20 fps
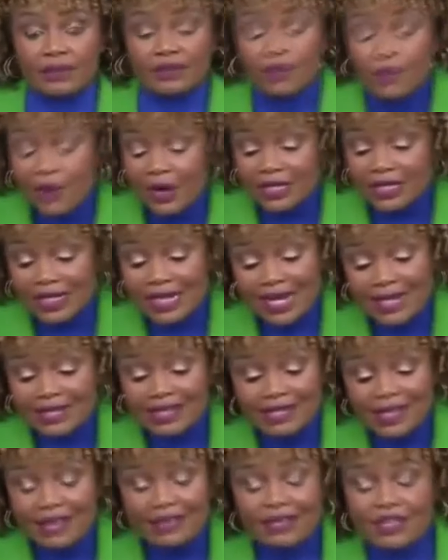The president has
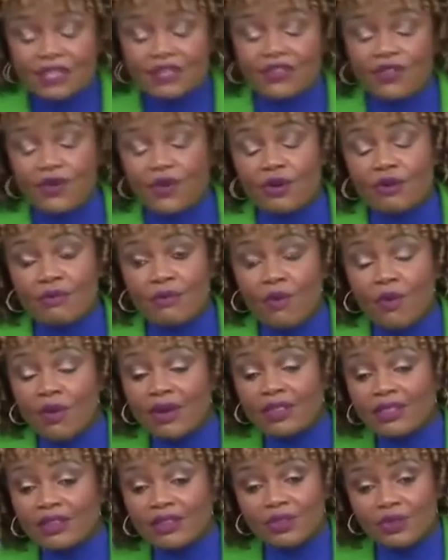said this for
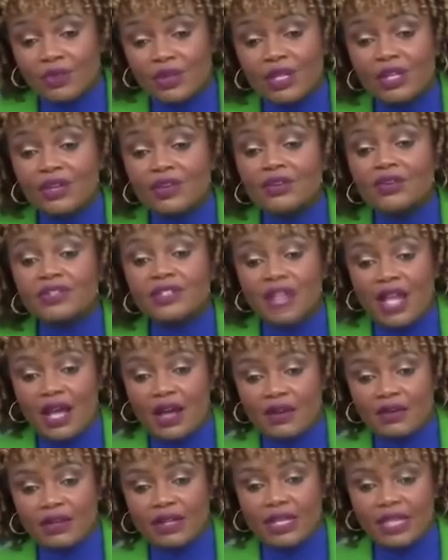more than 3 years
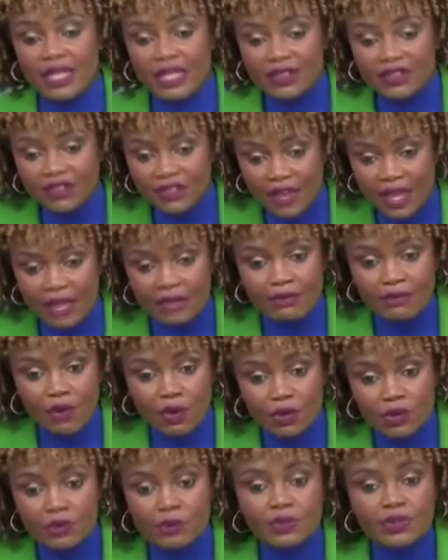now. He has said
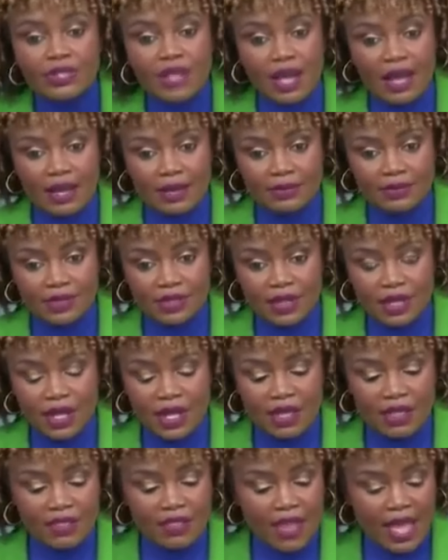multiple times
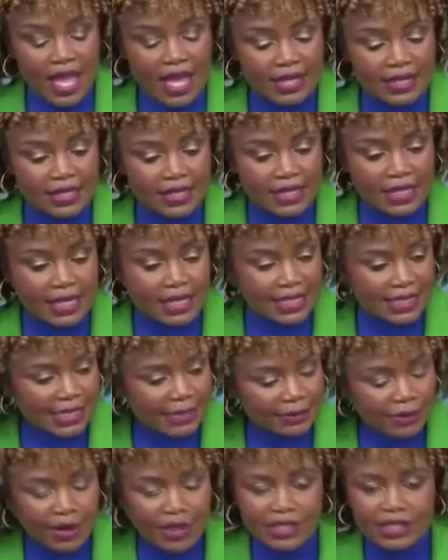that he is
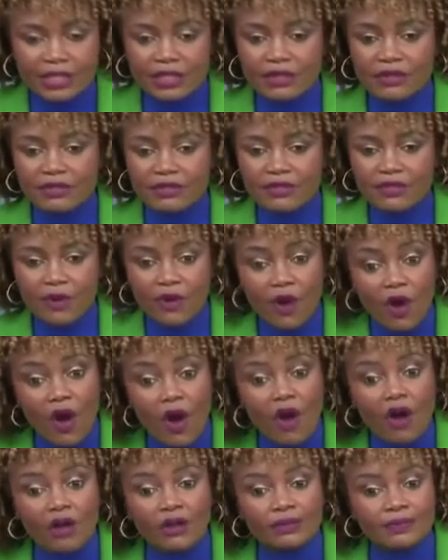a president for
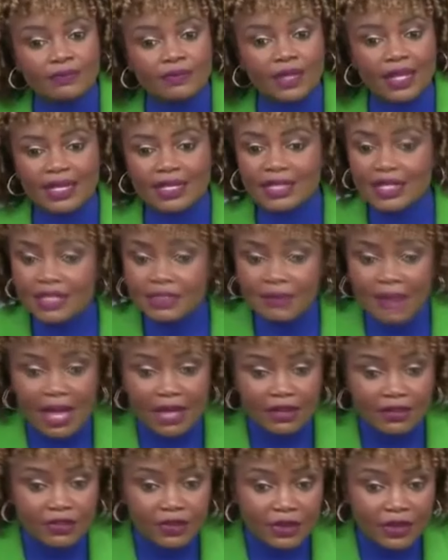all. It doesn't
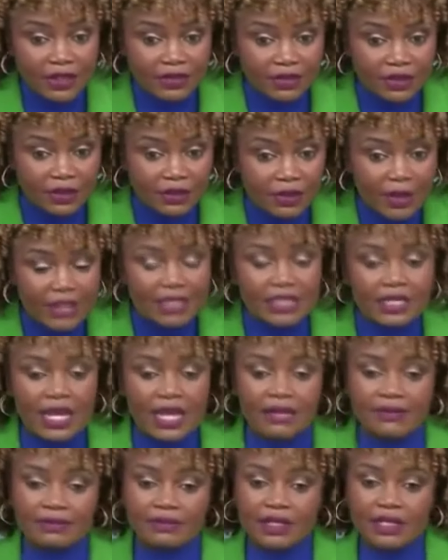matter if you live in a red
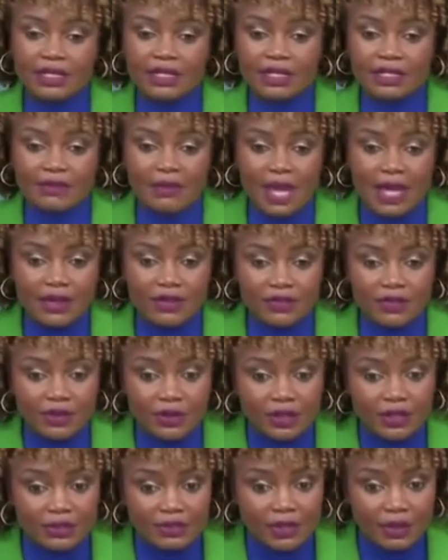state. It doesn't matter if
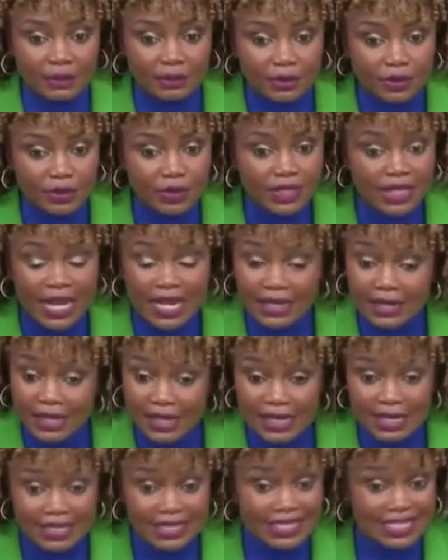you live in a blue state.
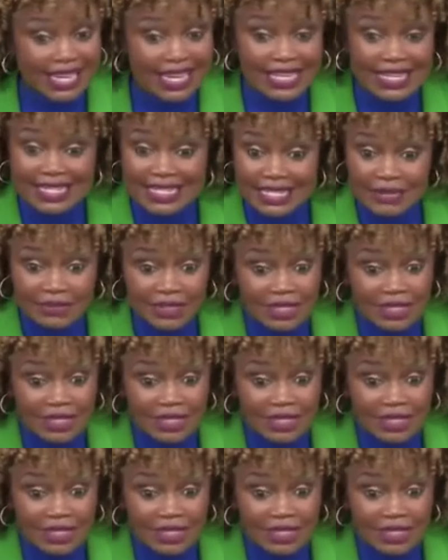He has said this